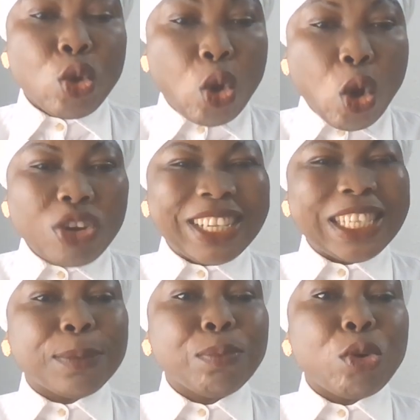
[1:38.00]
God
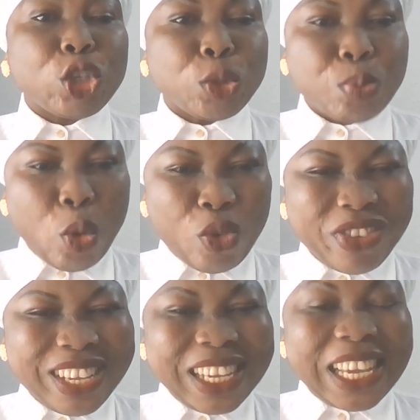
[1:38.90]
is much more
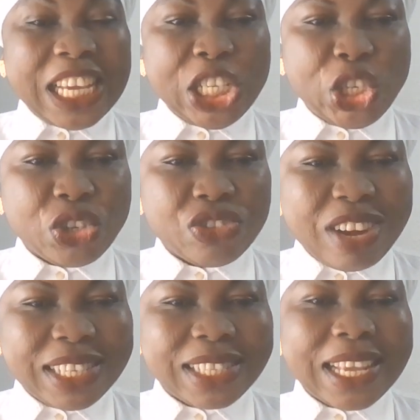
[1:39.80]

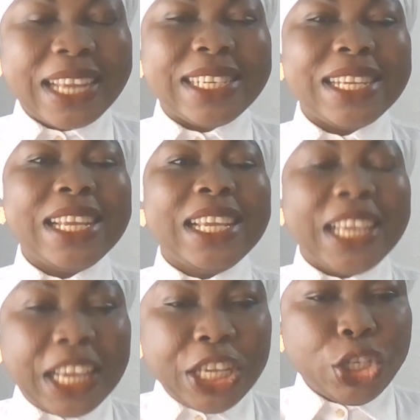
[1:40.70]
interested
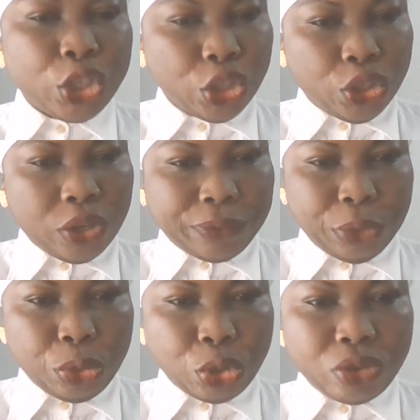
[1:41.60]
in your
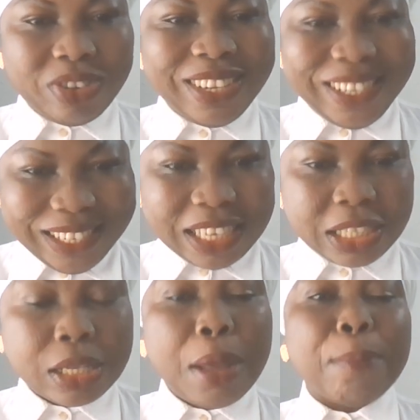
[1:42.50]
future.
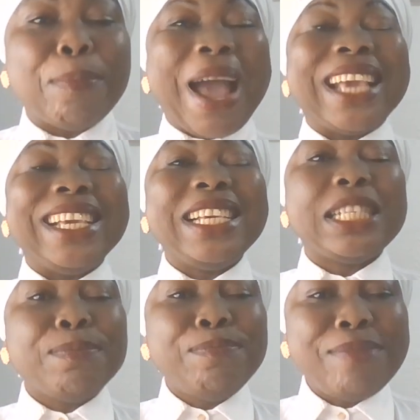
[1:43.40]
Yes, by
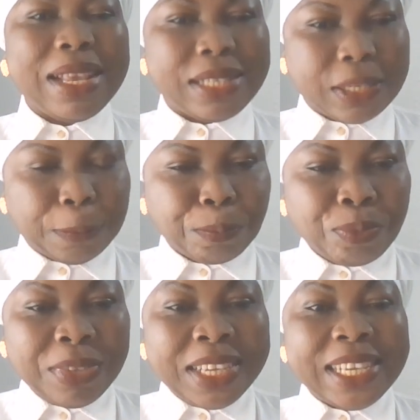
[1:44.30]
his mercy,
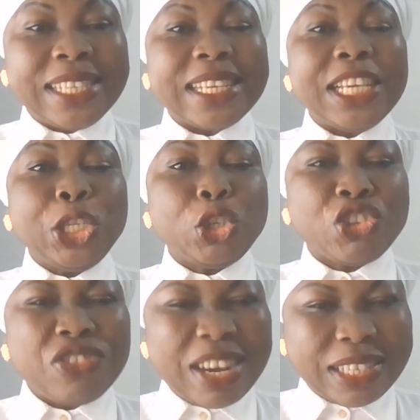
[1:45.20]
is
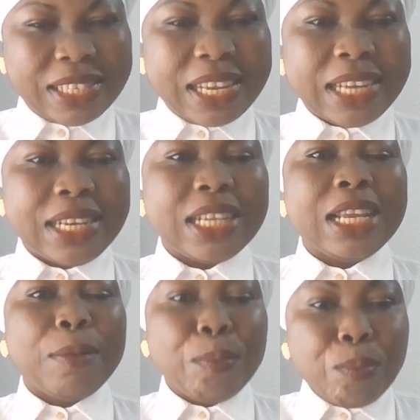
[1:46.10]
interested
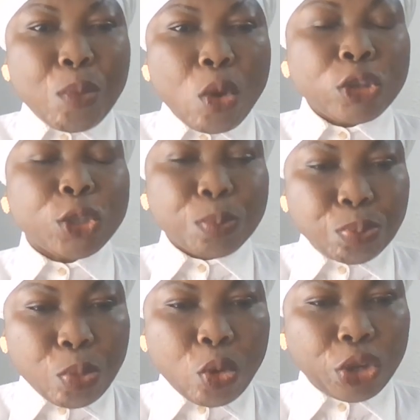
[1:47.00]
much
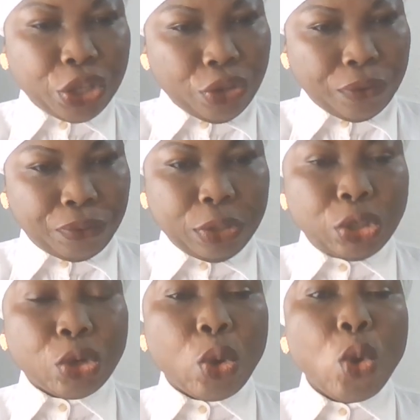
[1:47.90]
more in your
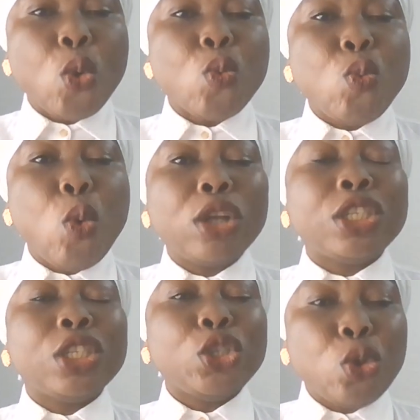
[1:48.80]
future. What
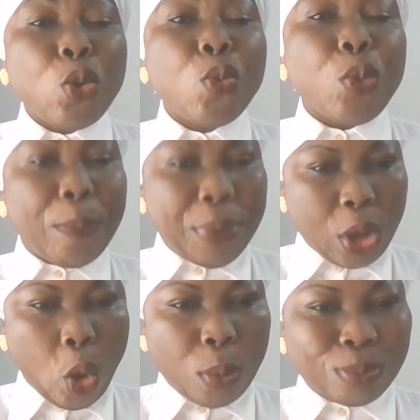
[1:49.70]
you will
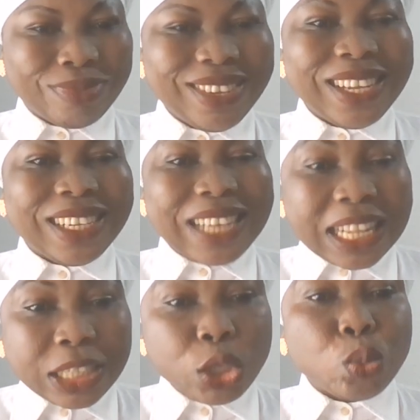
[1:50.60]
become,
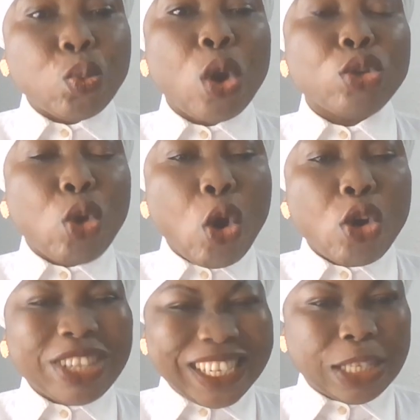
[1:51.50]
that is what
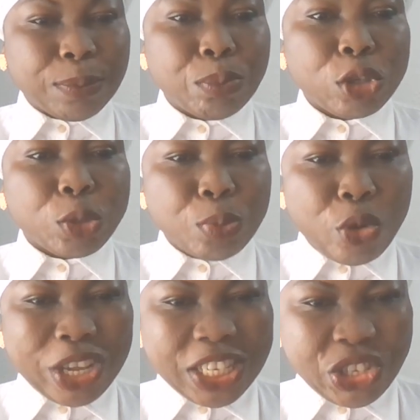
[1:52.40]
God is much
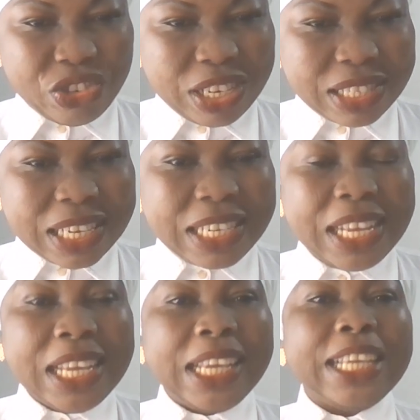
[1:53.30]
more interested.
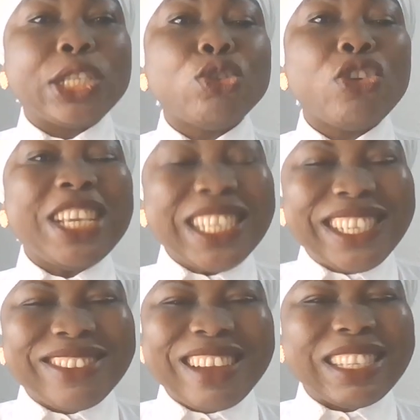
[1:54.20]
He's not
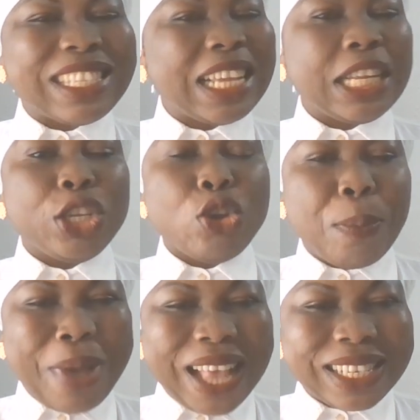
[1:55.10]
interested in your
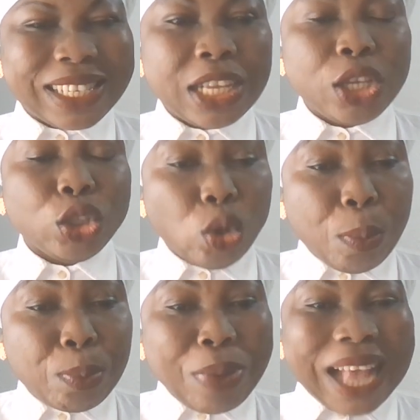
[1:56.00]
past. Your
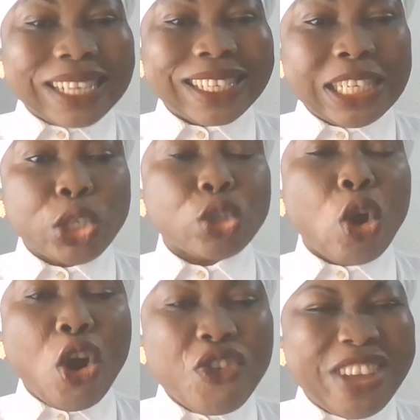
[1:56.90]
past is
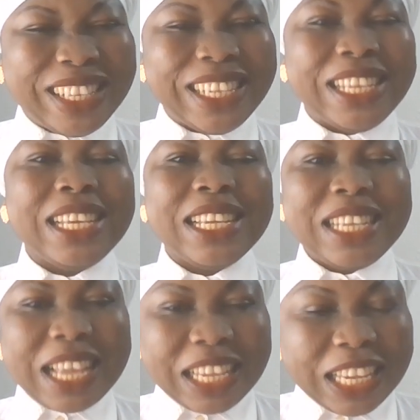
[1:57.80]
already
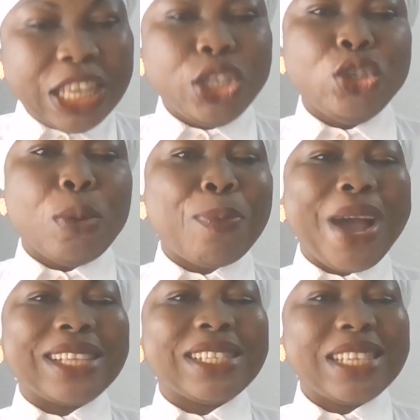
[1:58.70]
in your
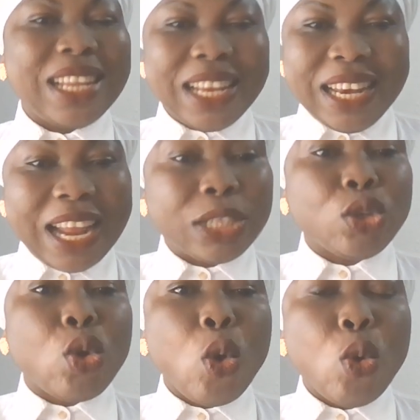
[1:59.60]
past. Let
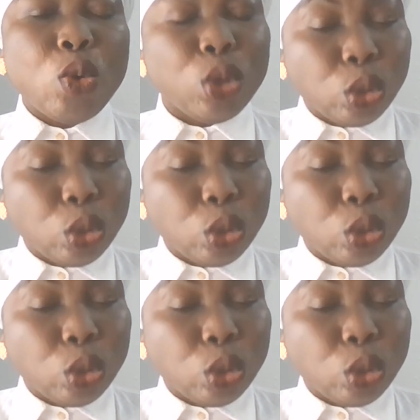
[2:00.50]
go.